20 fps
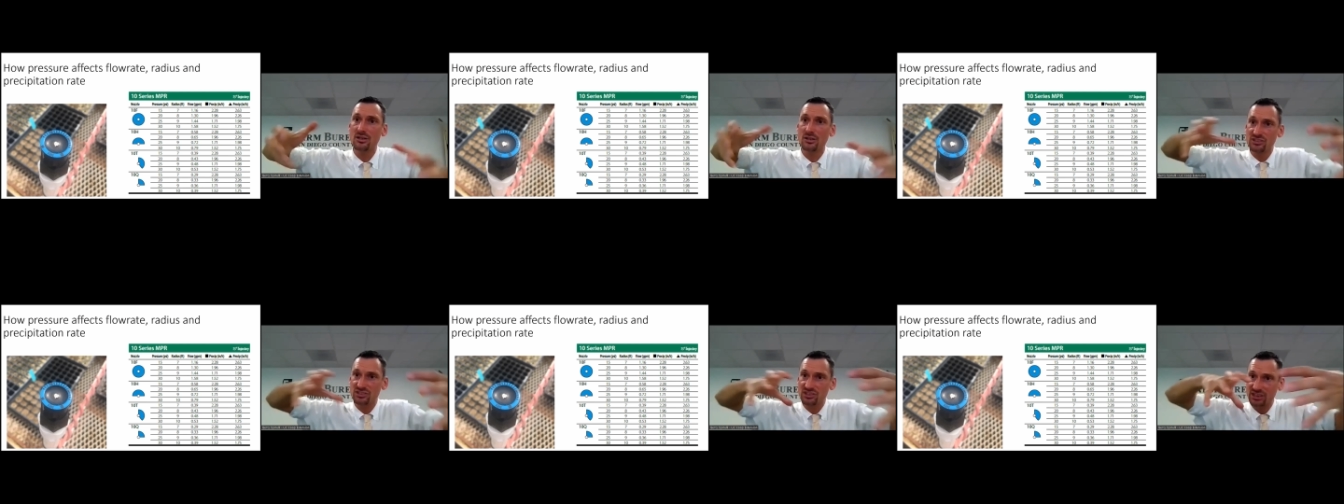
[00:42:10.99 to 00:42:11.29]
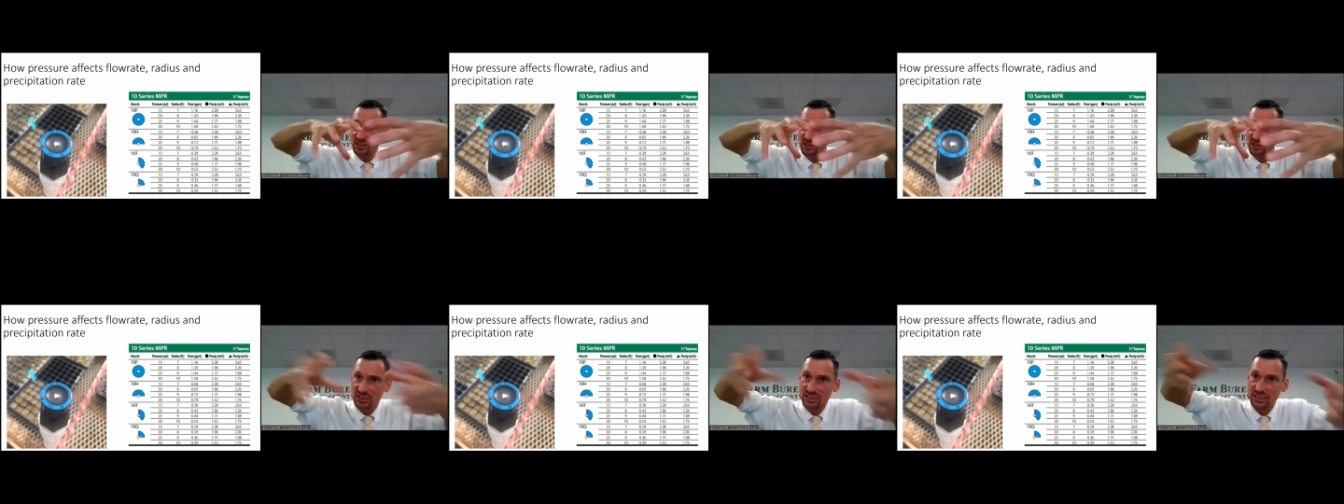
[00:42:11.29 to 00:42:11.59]

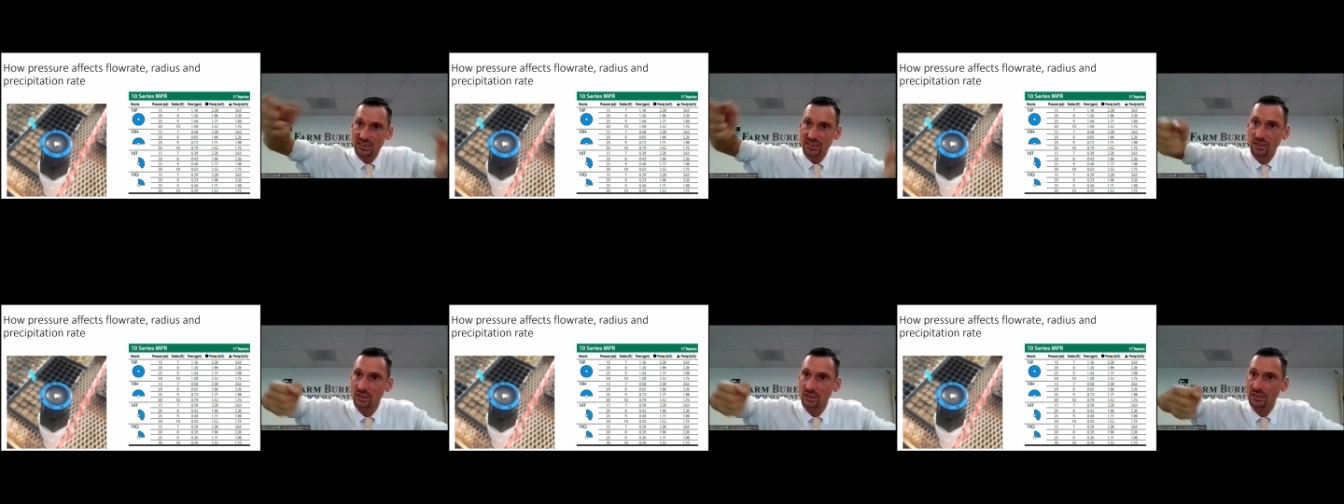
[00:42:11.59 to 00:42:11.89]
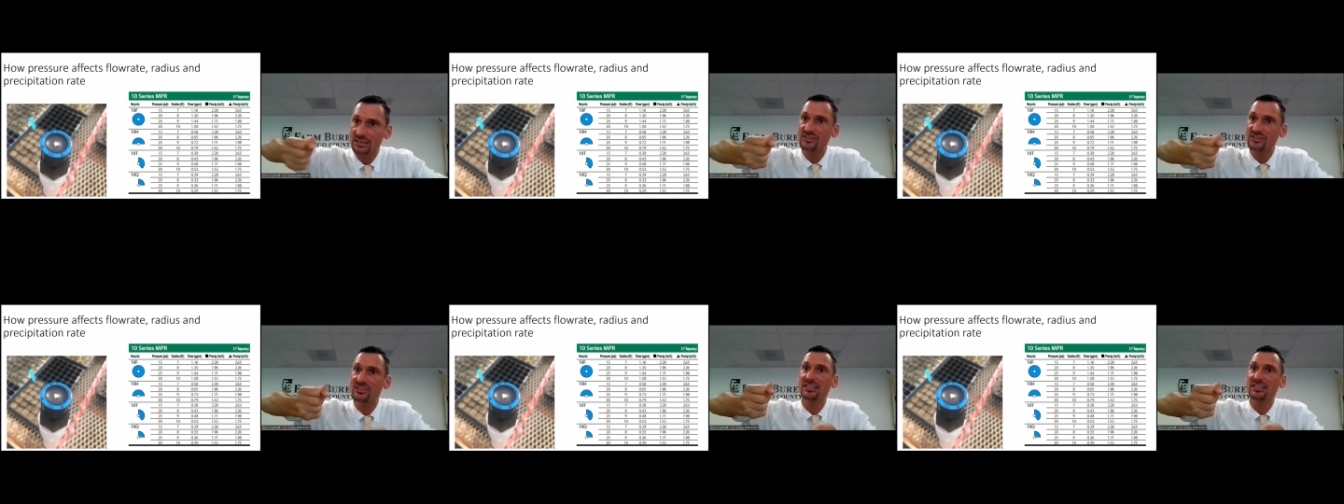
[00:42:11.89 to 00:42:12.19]
concentrate it all
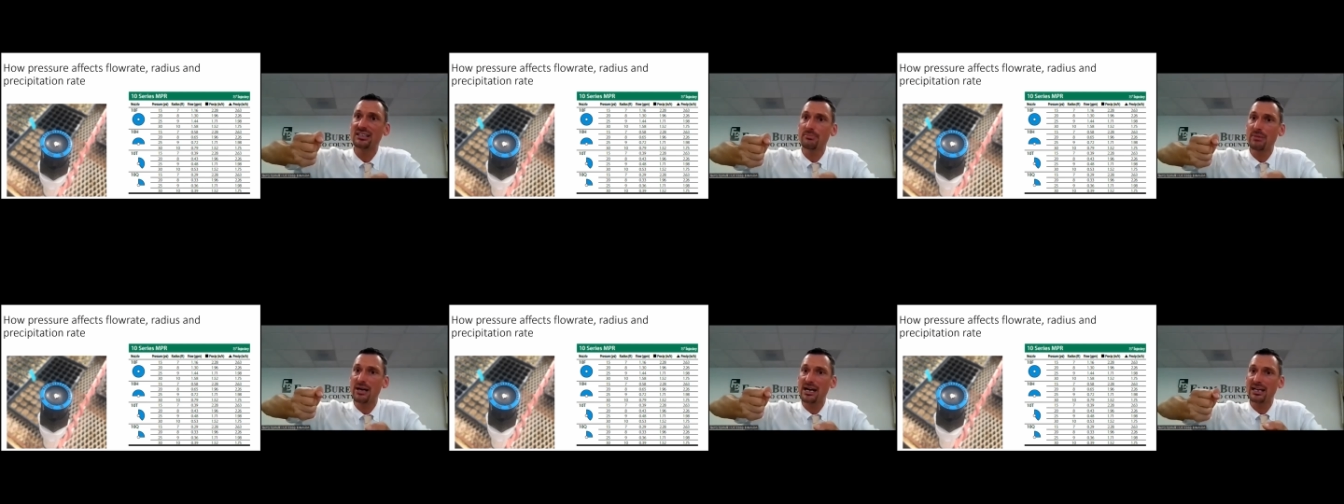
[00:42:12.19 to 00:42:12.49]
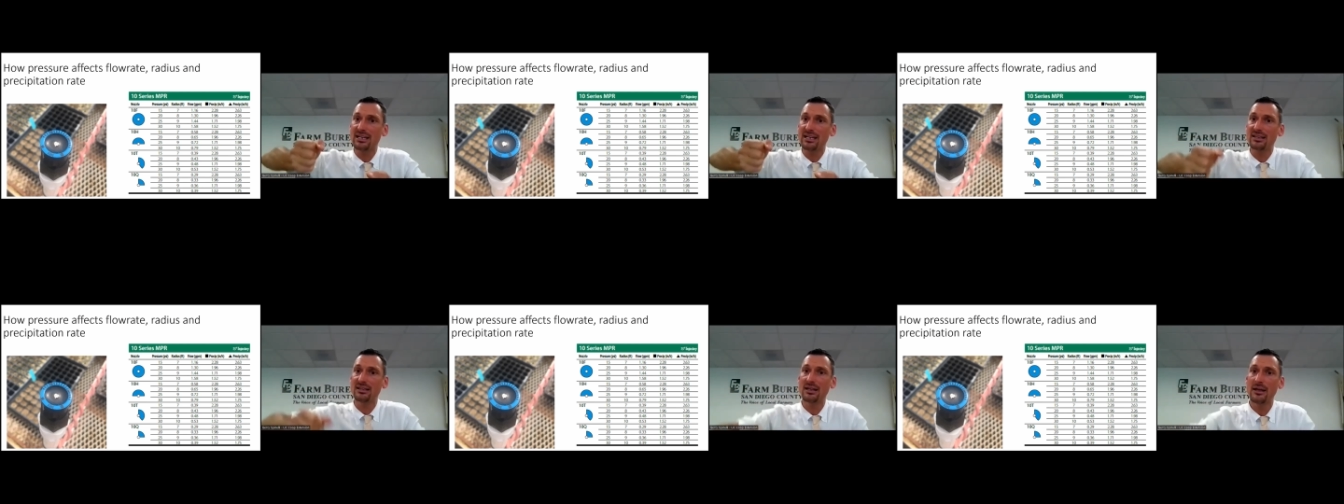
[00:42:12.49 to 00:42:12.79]
inside the
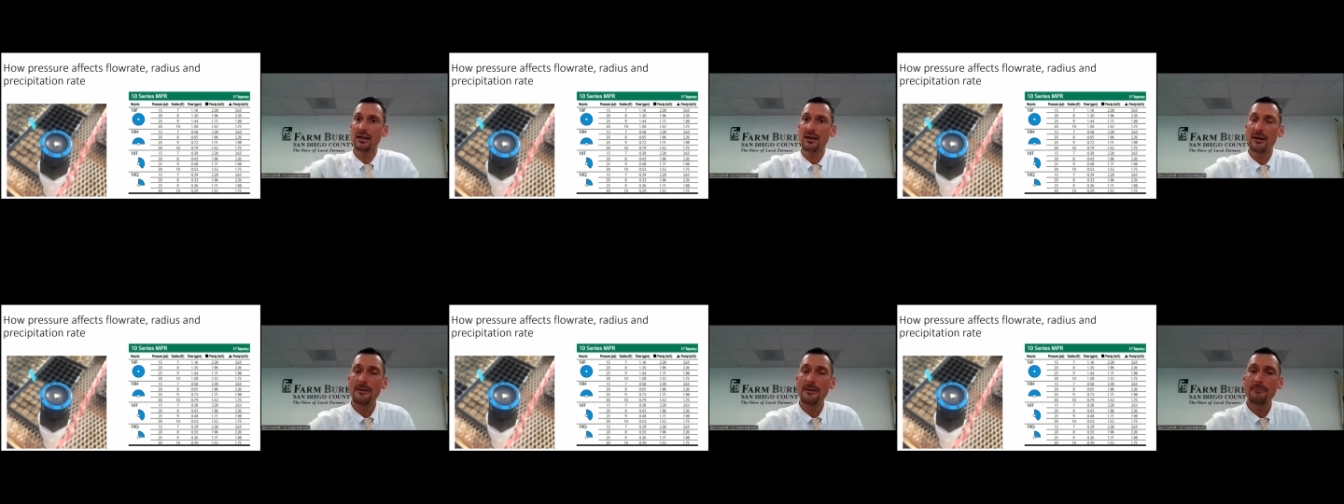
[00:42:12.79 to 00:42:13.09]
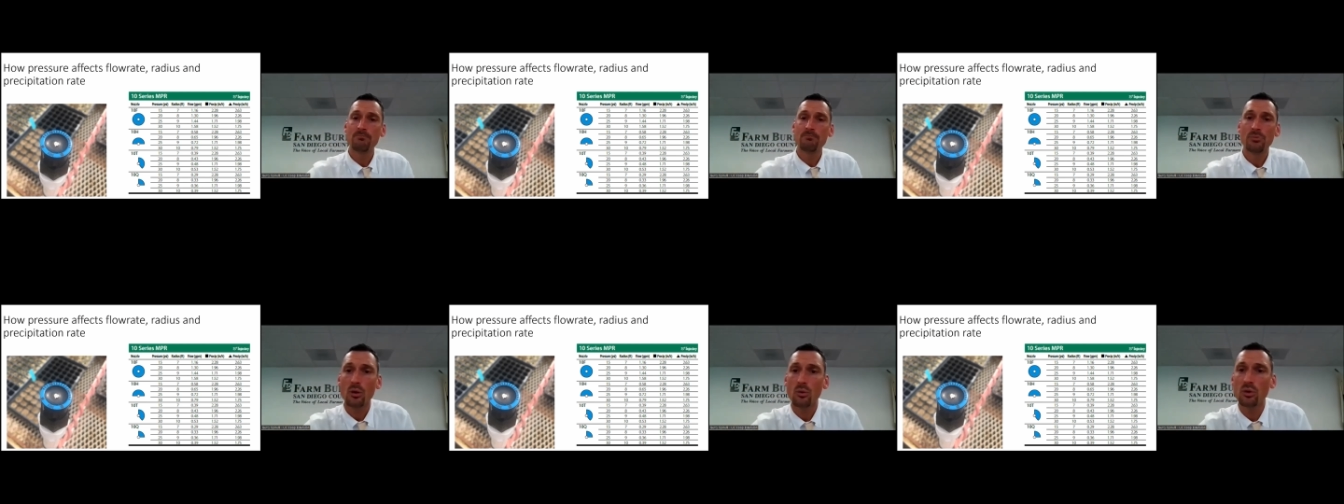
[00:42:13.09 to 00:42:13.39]
bucket.
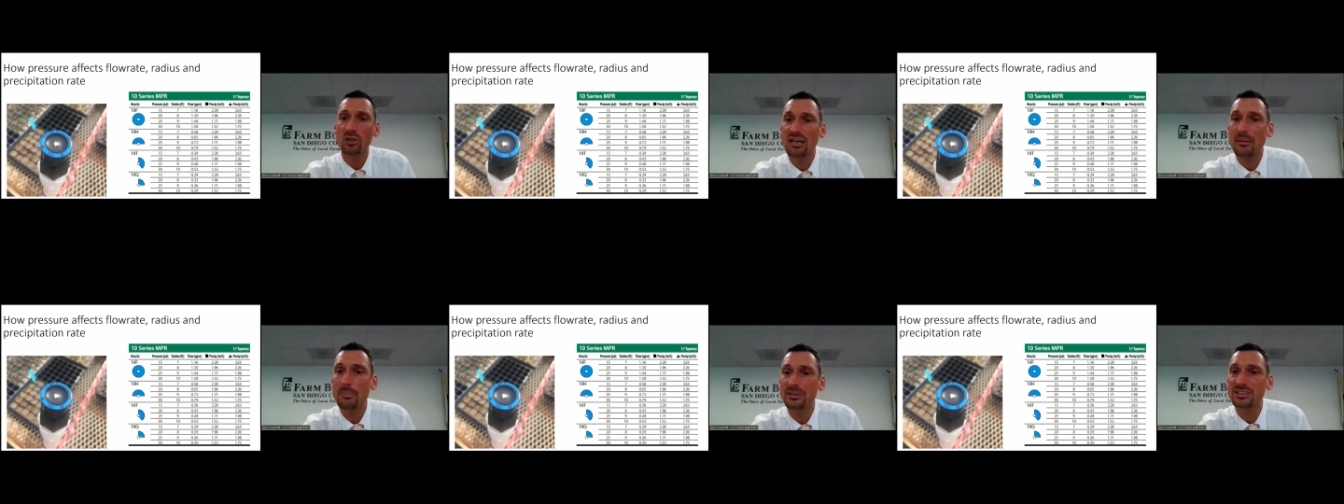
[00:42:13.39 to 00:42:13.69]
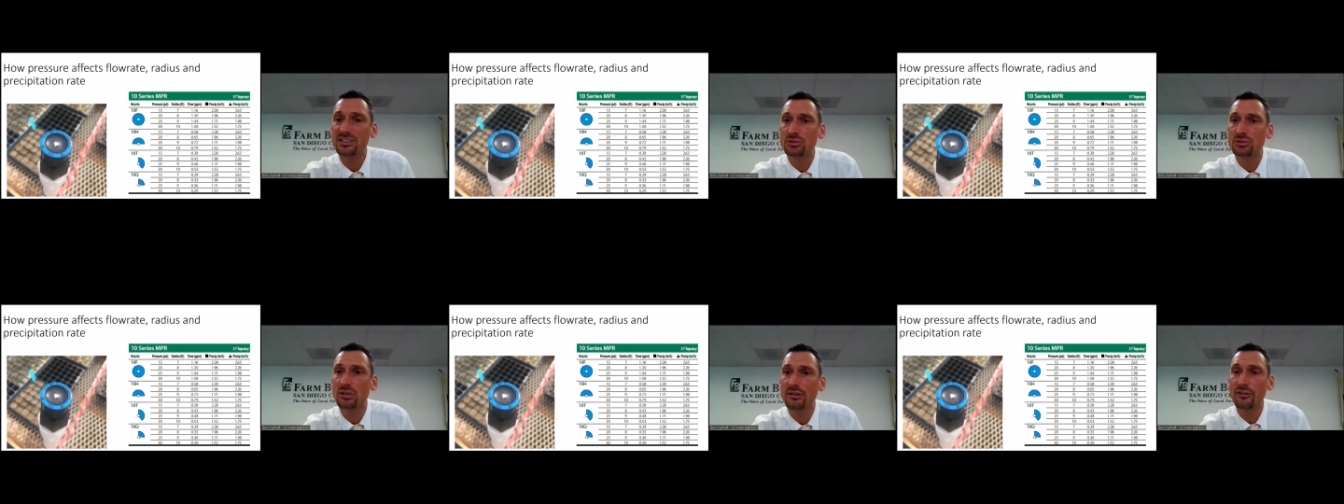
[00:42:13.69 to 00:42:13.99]
What
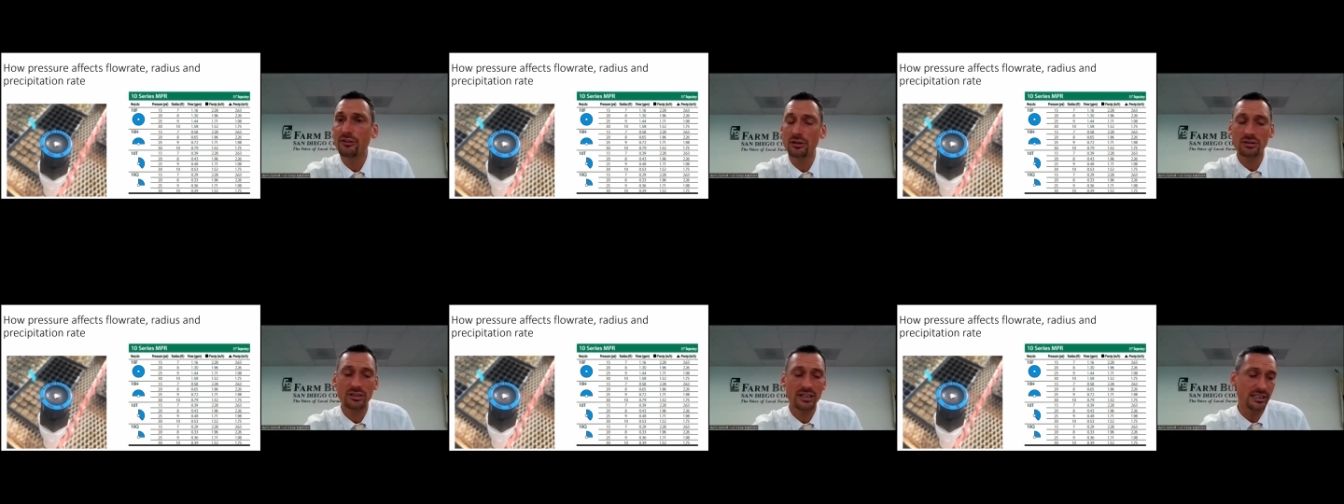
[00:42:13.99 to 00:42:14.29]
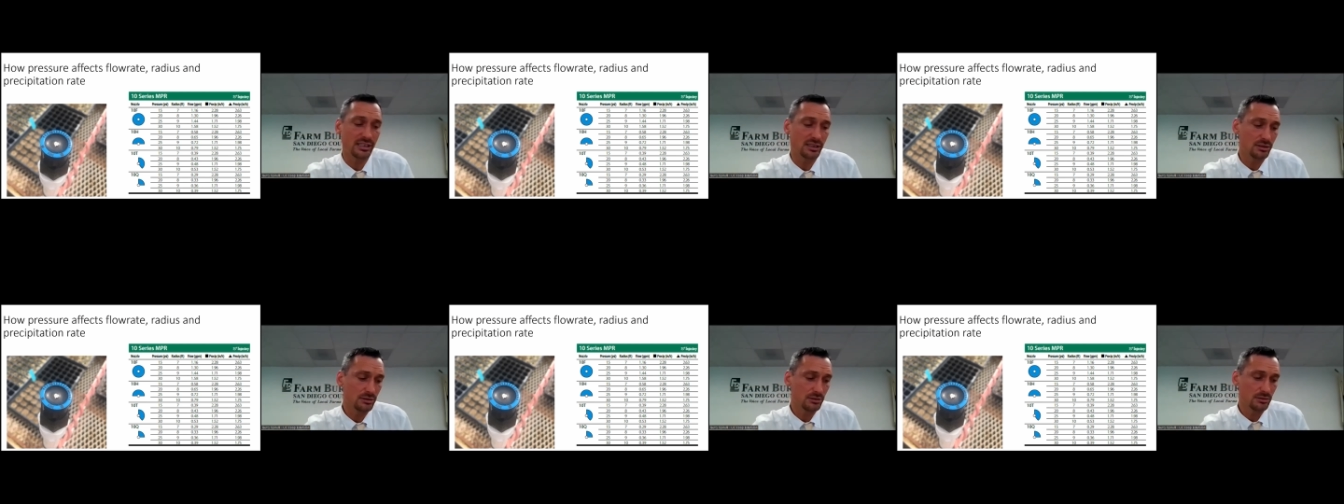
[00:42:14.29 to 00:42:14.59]
happens to the flow
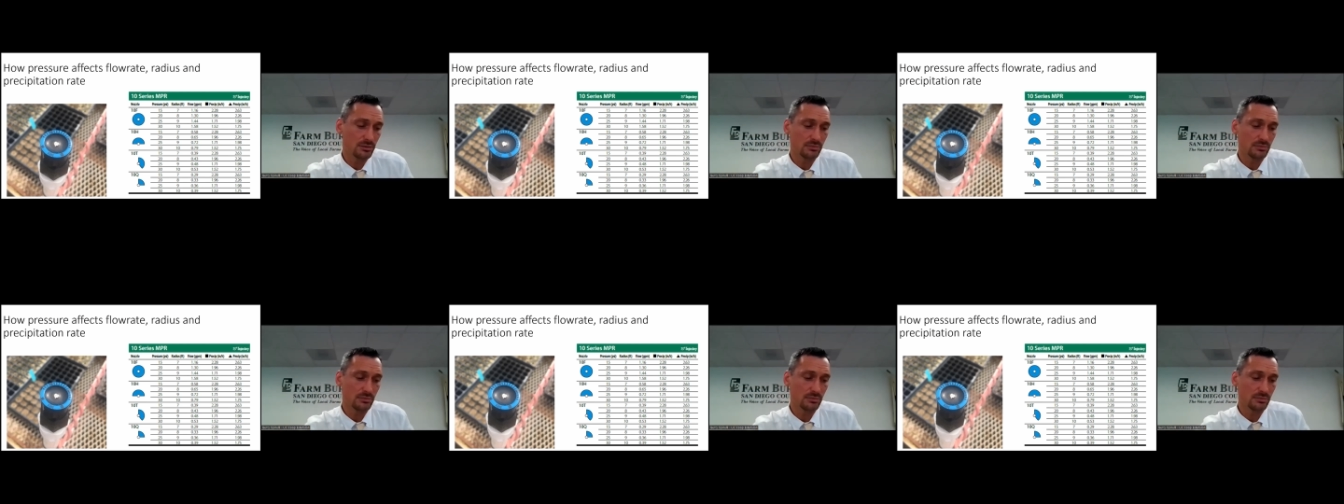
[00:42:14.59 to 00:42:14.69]
rate?